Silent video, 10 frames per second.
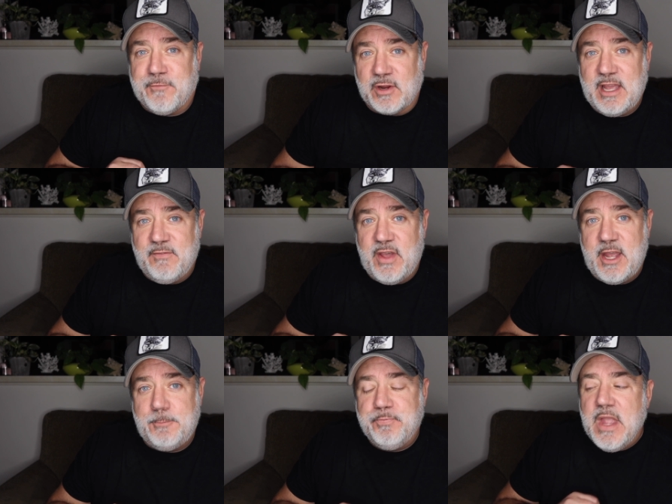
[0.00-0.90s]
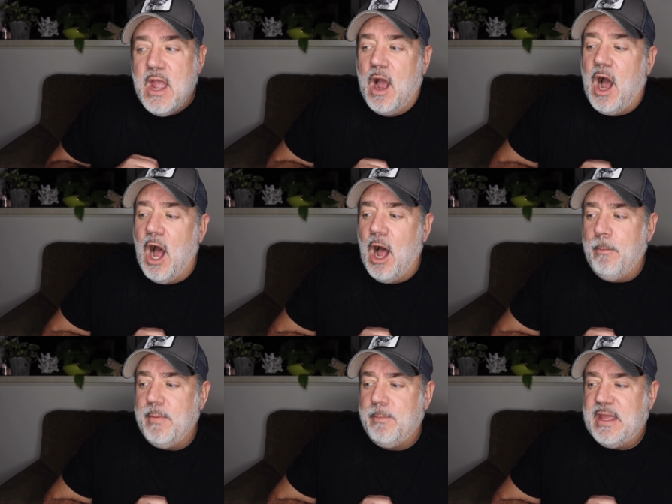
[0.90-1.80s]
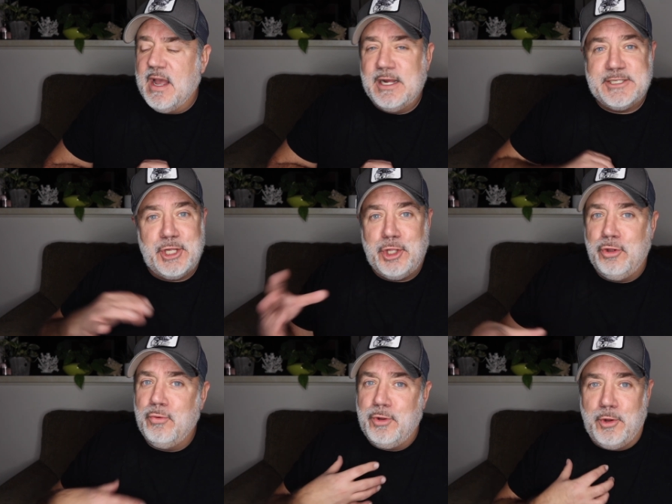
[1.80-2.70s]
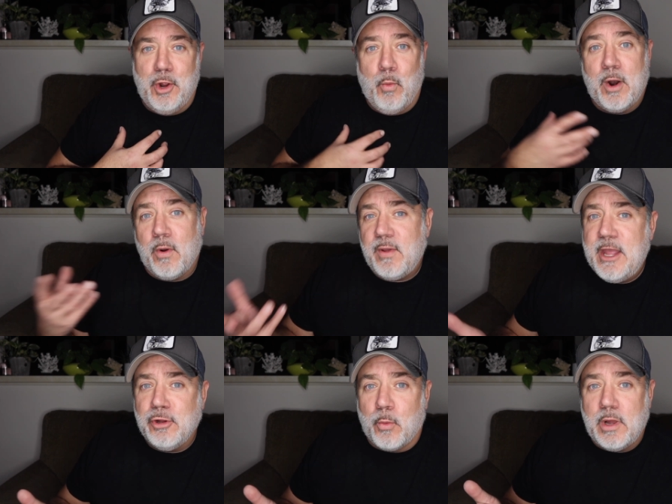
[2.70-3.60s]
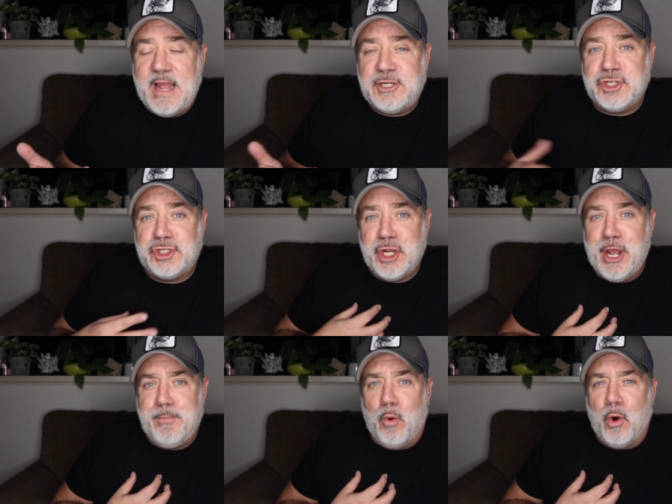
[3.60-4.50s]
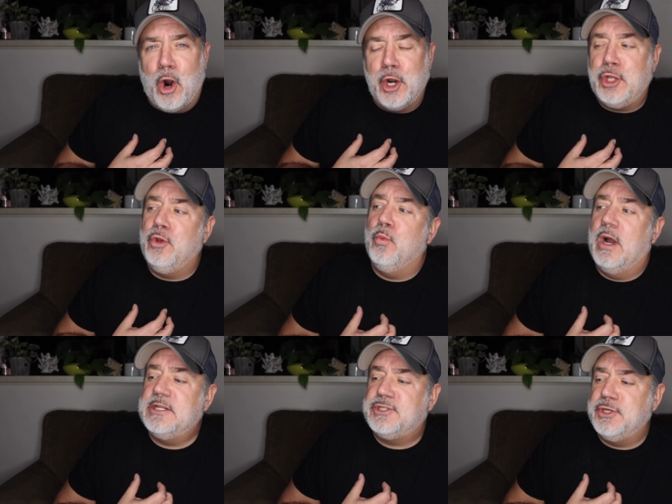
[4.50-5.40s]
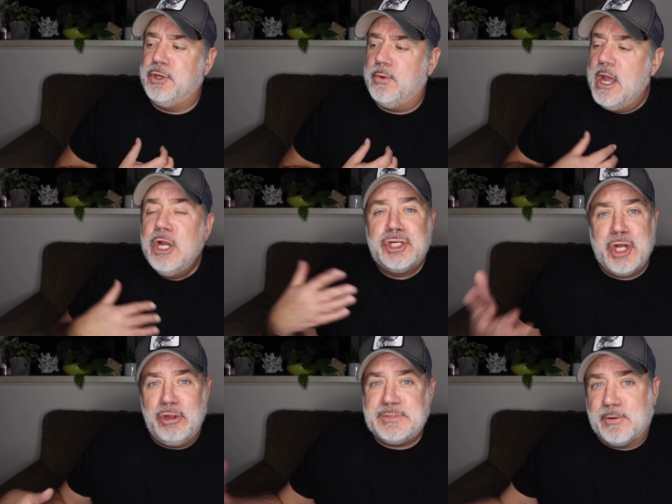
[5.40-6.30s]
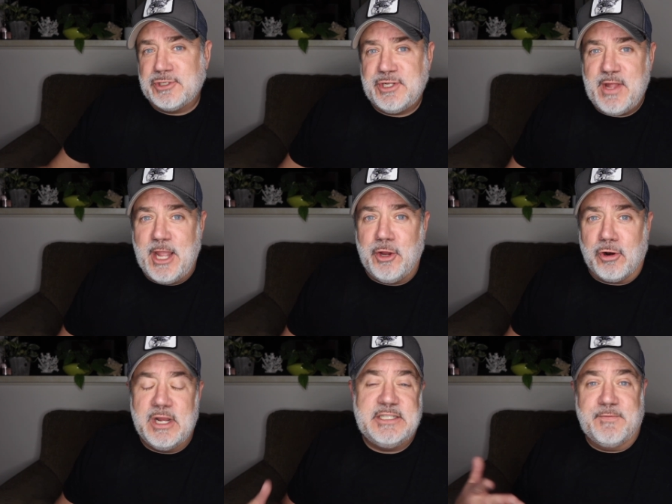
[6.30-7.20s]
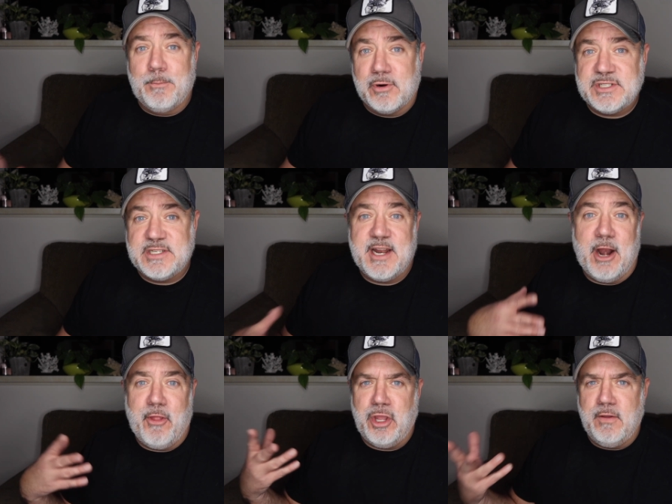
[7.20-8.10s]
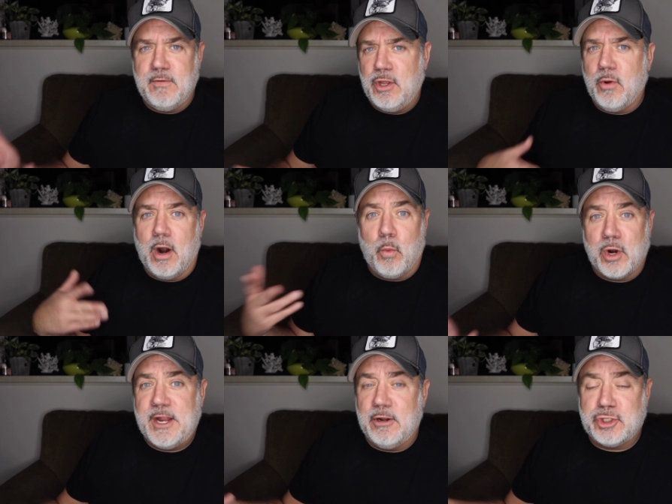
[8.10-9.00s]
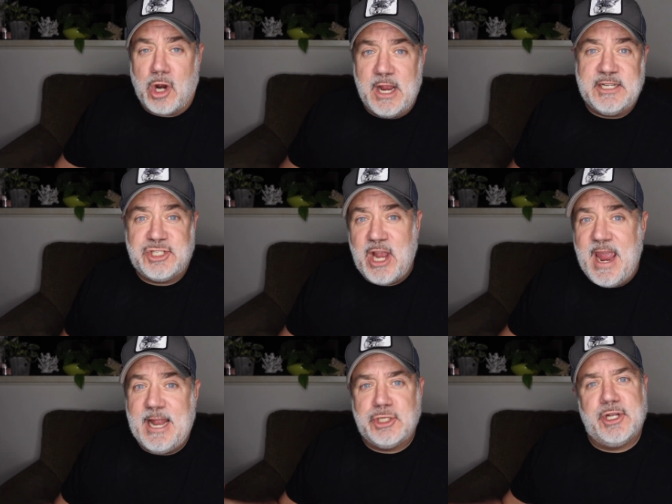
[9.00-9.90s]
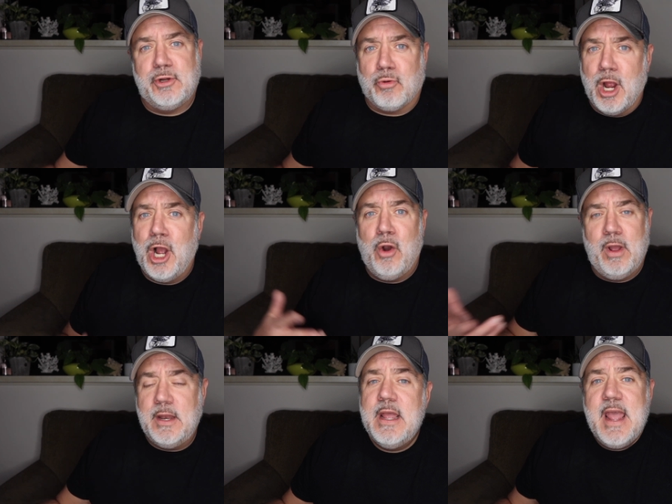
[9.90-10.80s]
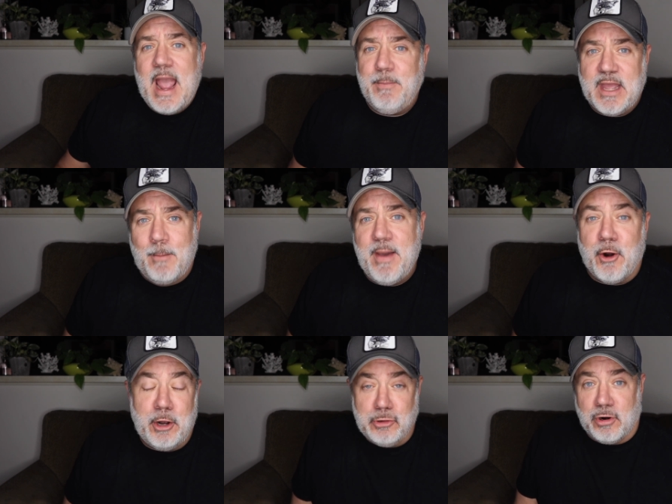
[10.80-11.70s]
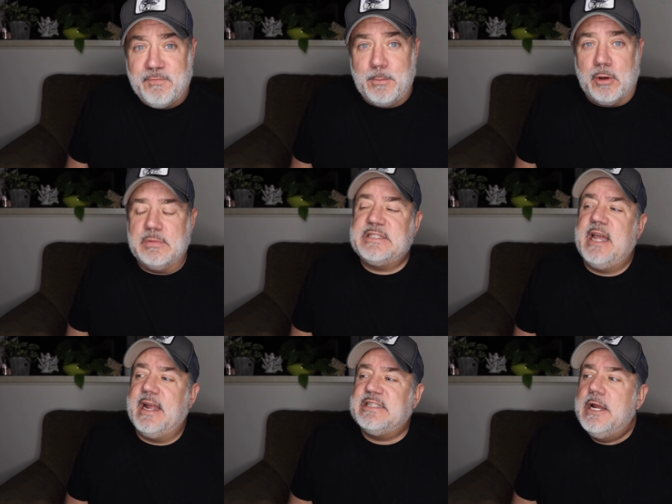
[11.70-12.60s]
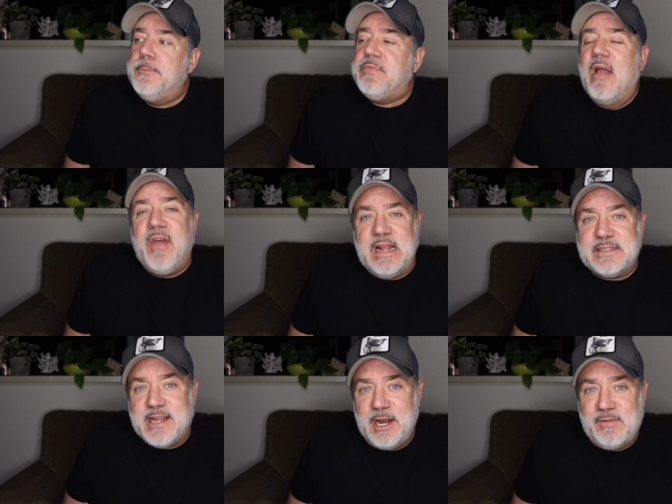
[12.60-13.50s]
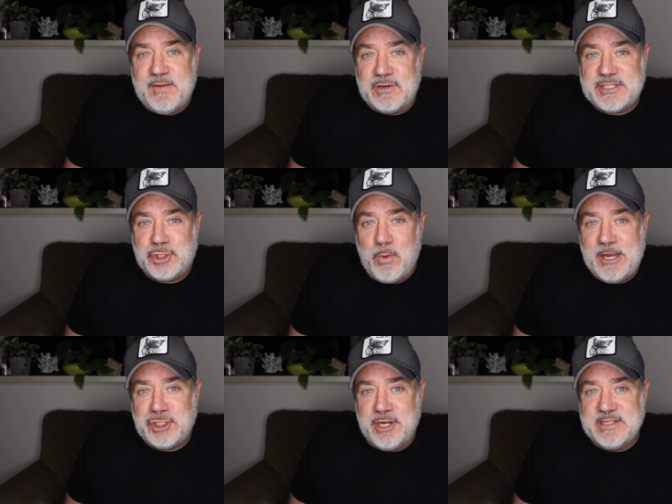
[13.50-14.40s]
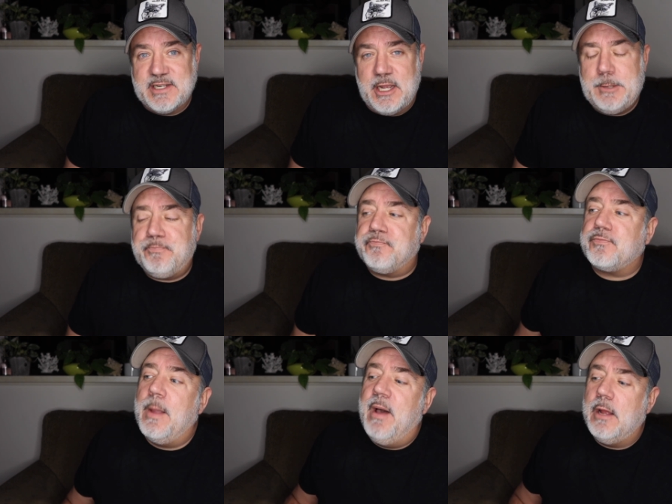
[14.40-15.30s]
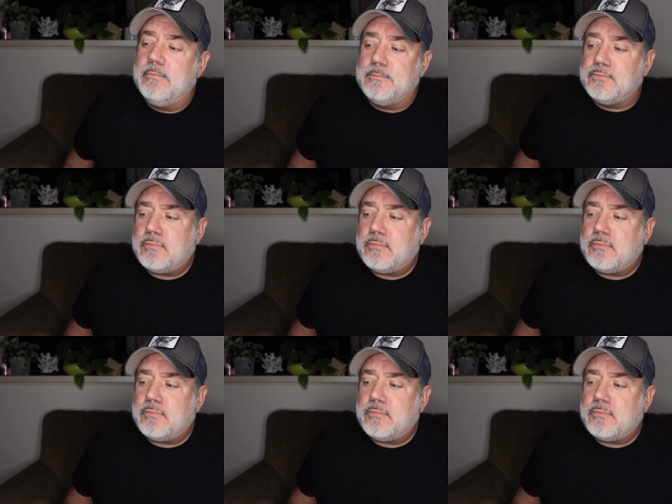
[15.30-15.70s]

forgiven um, because you, you know, want to heal a relationship, or you want to show this person that you're a different person today, or that you, you are working on trying to change and grow and, and become better and learn from your mistakes, then it's kind of a different situation, isn't it? But